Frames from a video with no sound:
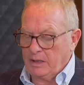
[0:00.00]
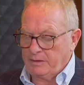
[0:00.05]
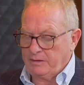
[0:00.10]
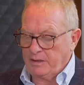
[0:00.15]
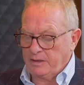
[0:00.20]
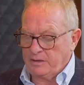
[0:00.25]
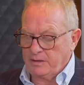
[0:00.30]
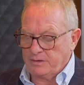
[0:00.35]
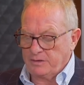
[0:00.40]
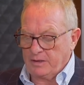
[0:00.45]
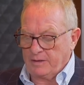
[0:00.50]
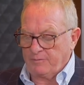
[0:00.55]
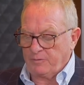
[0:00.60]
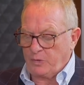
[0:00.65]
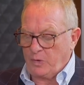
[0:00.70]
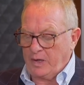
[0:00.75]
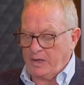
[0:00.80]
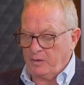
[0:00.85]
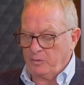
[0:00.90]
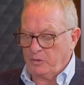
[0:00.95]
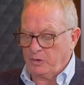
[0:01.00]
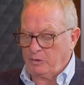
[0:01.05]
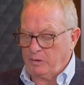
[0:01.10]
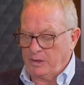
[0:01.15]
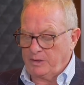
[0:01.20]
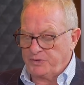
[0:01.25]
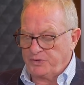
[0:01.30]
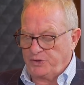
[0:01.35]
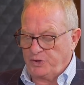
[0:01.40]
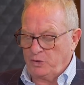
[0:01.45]
I think that to give credit where
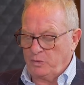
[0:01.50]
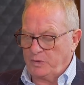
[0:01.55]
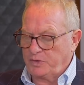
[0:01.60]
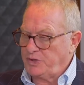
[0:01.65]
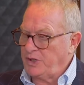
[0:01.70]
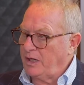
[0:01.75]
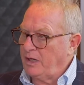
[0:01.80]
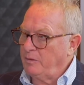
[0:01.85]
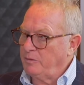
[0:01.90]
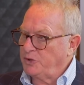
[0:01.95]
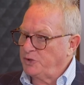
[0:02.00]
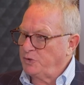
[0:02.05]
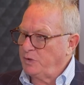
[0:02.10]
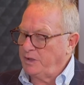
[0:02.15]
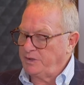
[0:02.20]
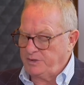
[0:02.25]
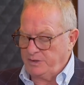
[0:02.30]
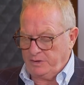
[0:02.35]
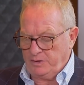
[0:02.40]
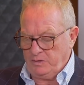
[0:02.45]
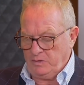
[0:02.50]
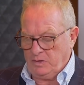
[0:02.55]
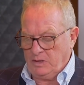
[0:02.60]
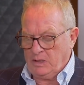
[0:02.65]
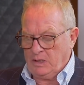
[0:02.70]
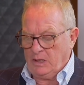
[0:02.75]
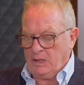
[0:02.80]
credit's due, which I always try to do,